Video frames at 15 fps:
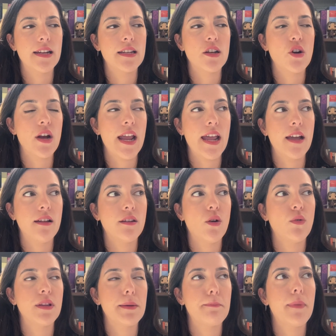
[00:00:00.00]
and her aunt
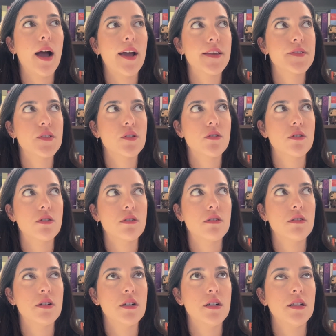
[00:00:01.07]
only buys
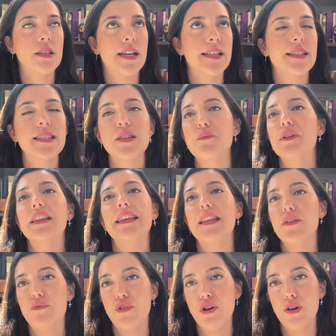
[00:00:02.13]
her, like, doesn't really
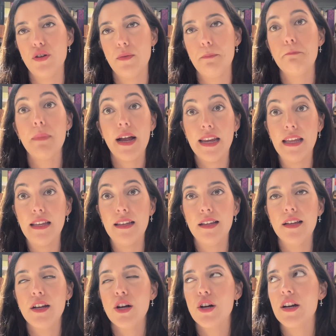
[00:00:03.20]
give her money.
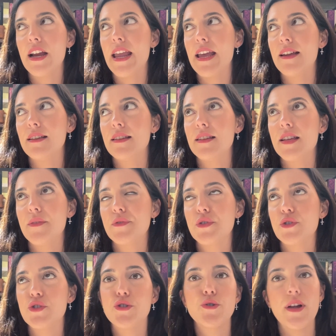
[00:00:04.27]
Her aunt gives
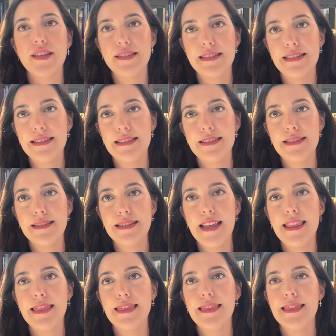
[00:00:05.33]
her dresses,
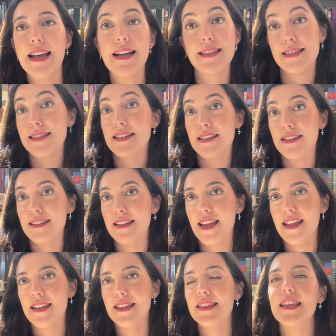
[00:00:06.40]
and that's it,
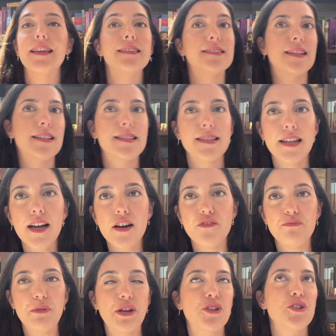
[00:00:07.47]
and thinks that it's
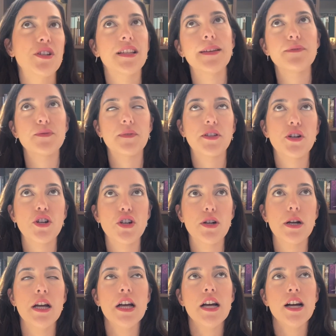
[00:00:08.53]
enough because she lives with her.
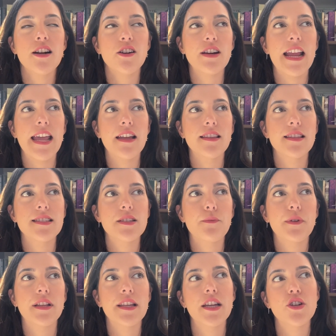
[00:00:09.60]
Her aunt doesn't
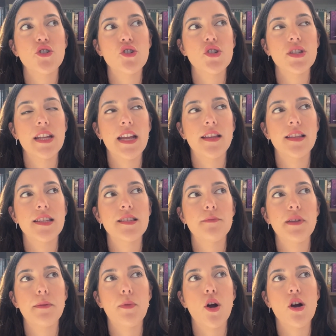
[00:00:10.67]
really understand that to
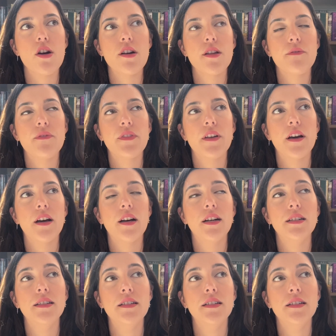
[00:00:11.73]
be a part of the,